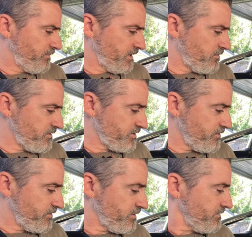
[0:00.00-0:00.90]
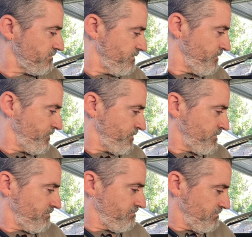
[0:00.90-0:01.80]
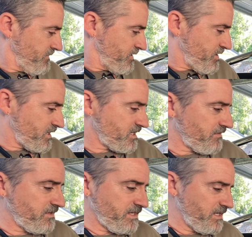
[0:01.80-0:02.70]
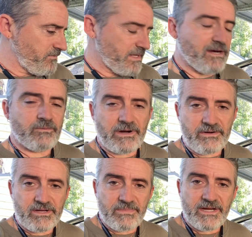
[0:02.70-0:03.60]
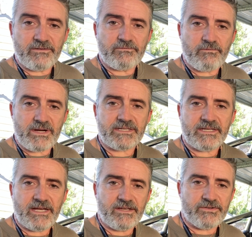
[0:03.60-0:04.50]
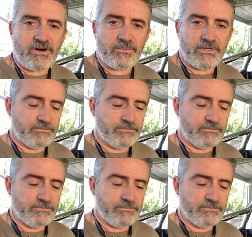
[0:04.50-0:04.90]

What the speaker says: because you can chuck stuff in here without worrying about it rusting out your truck bed.